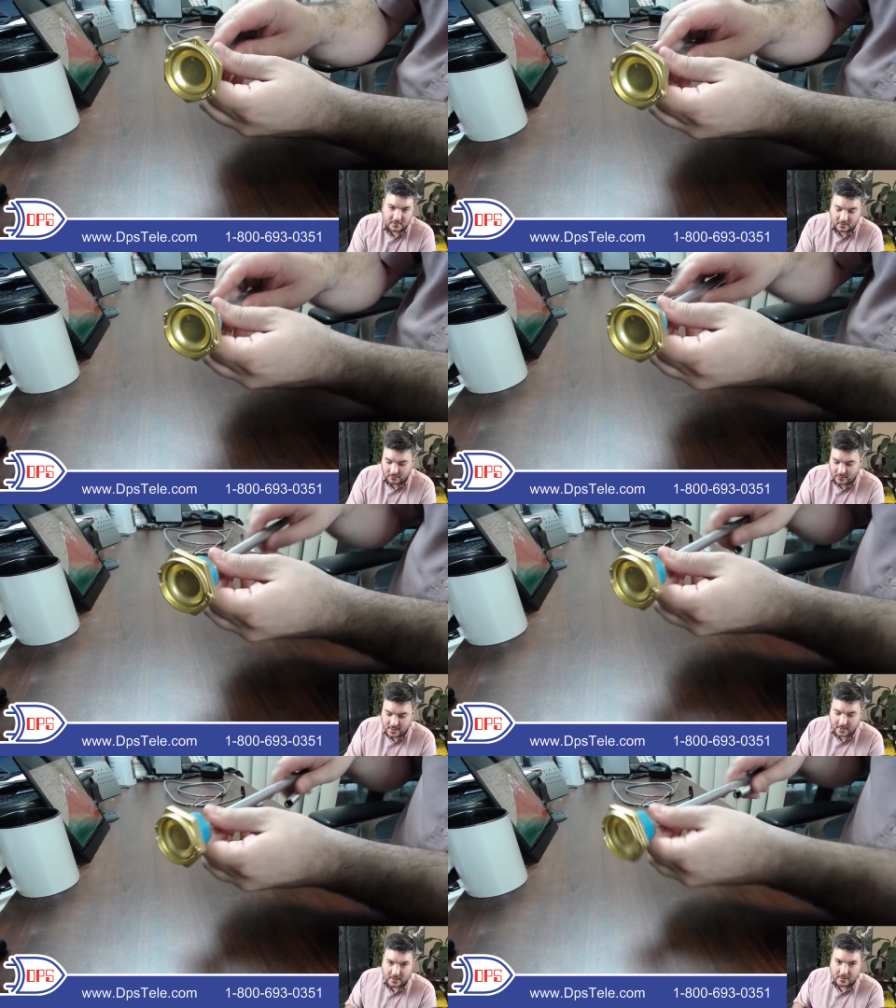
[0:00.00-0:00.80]
at the
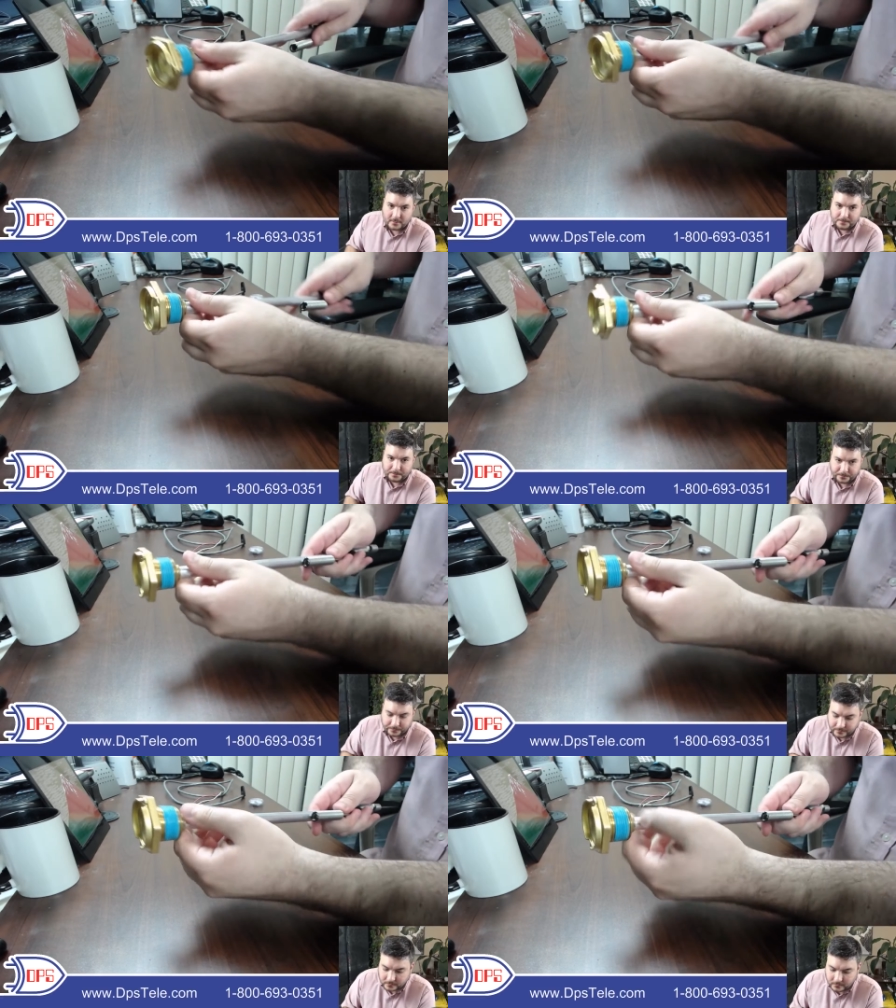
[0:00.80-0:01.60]
threading here,
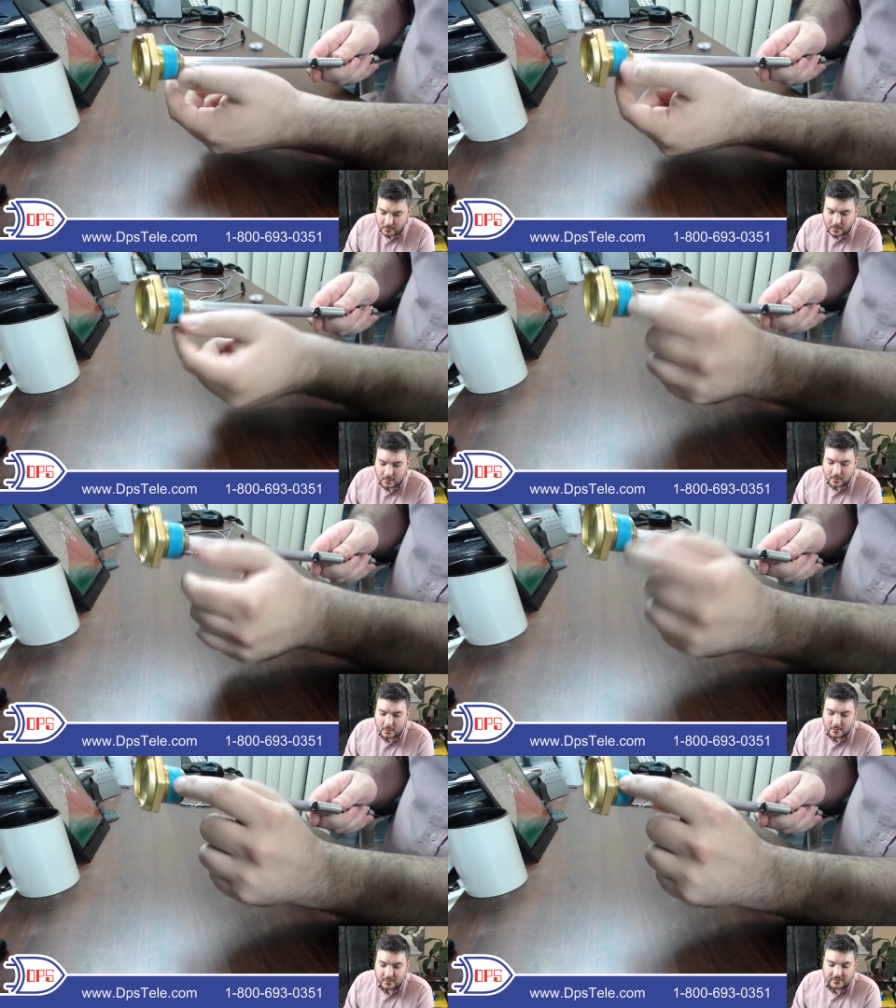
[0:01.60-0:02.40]

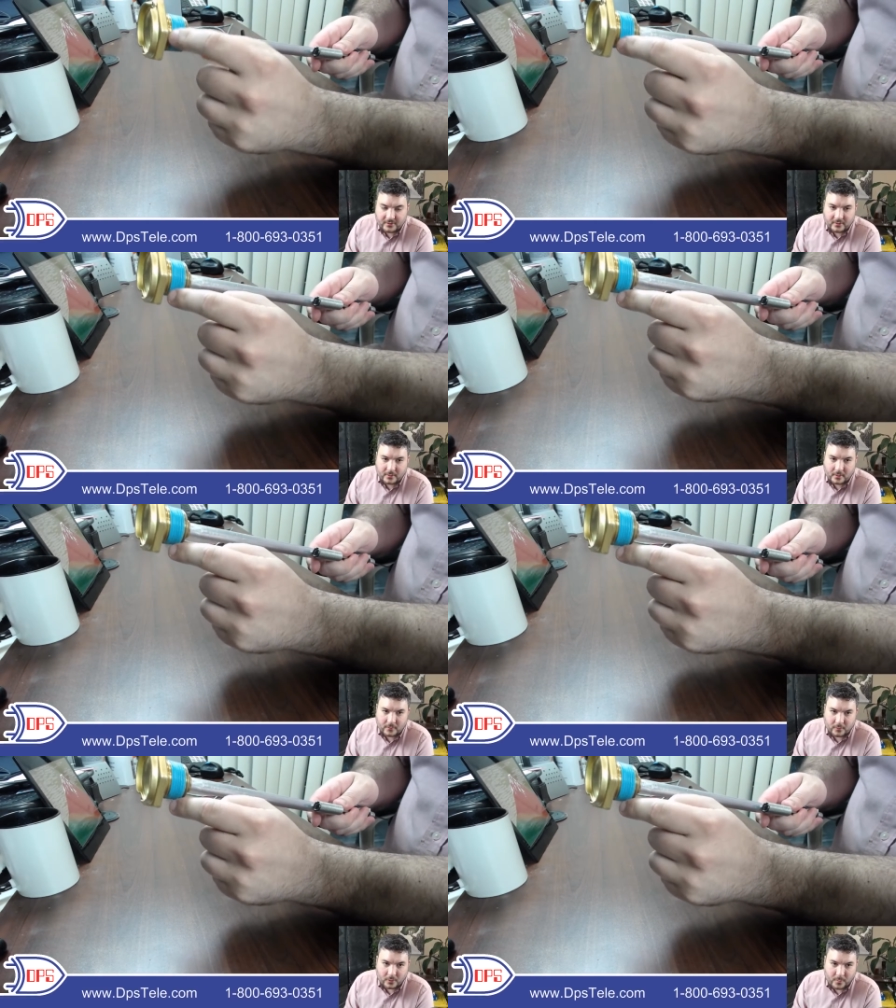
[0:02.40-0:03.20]
this is
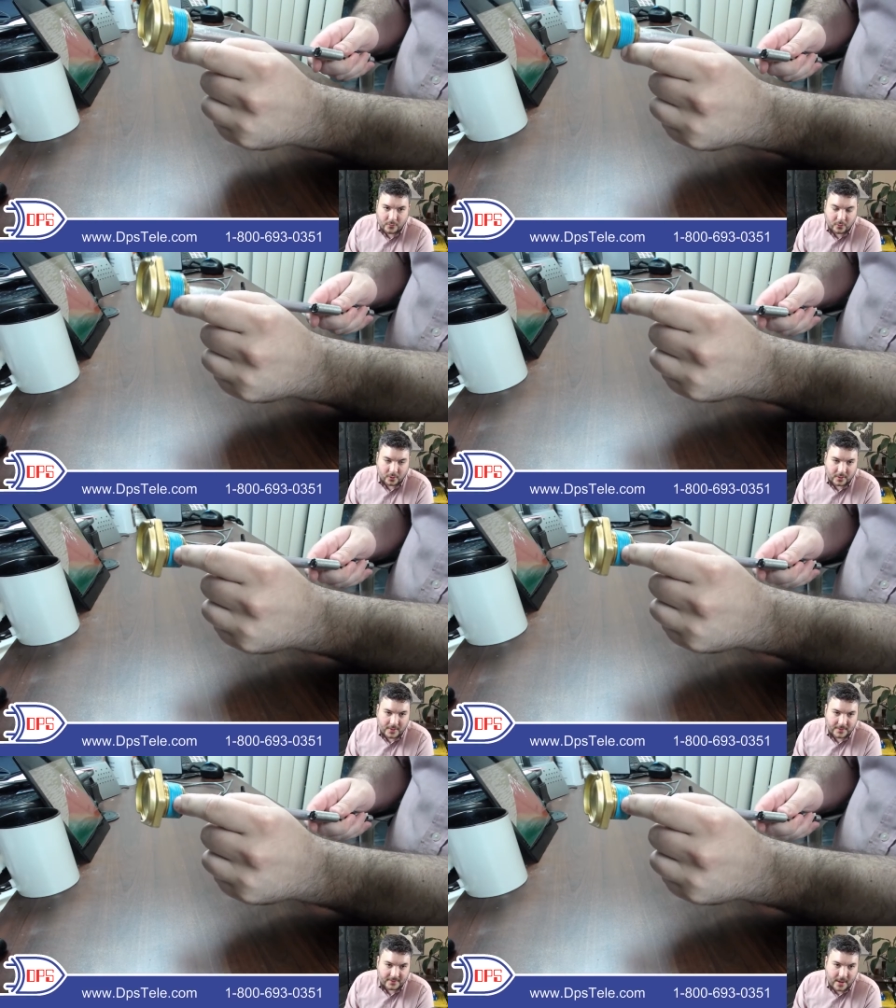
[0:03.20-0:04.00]
for the port
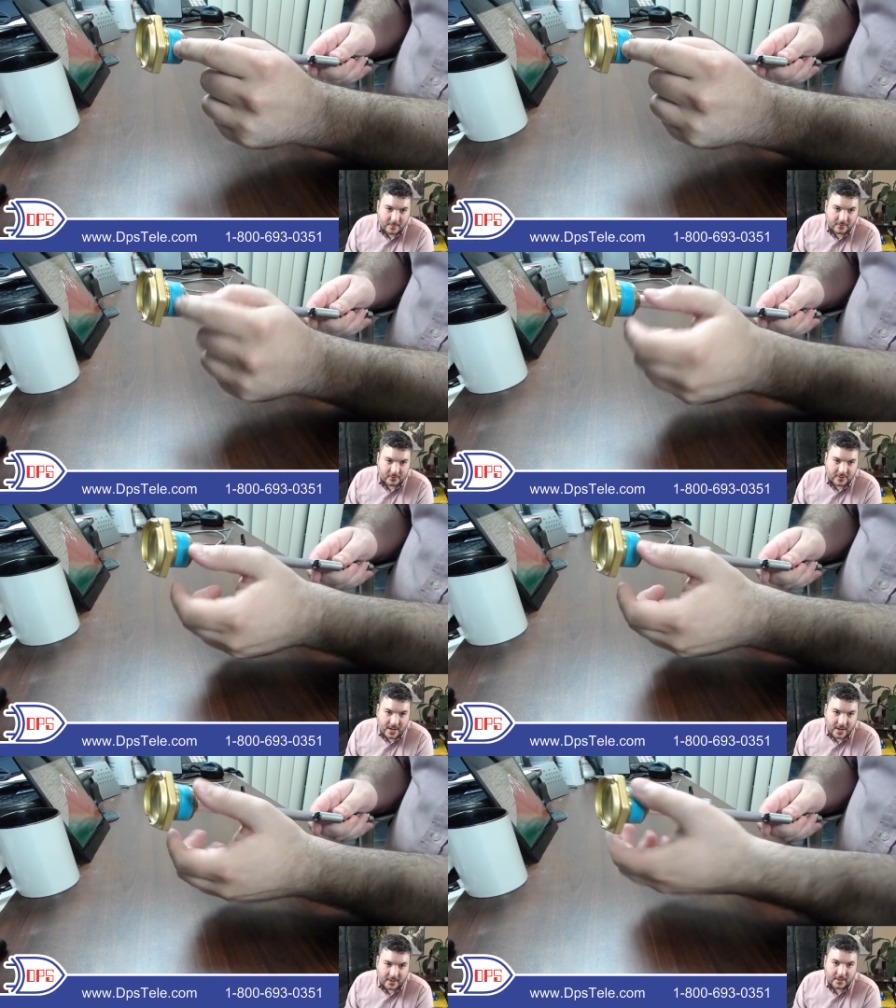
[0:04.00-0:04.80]
at the top of your
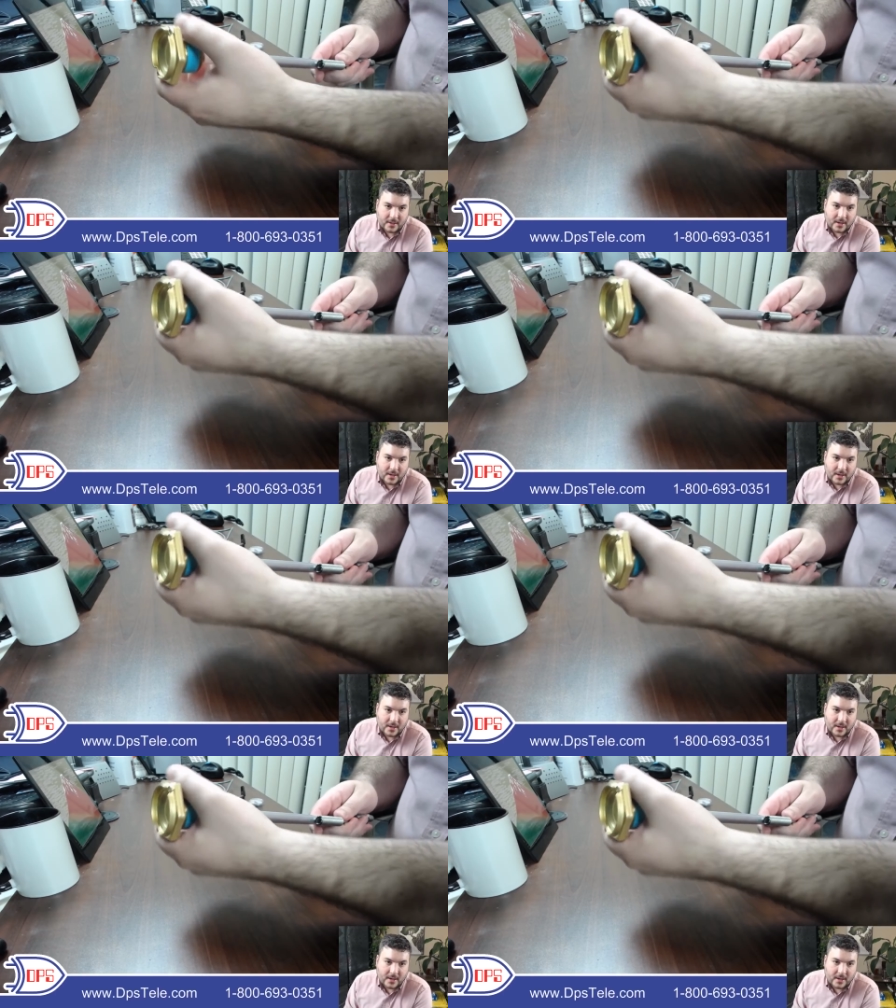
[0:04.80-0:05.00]
tank.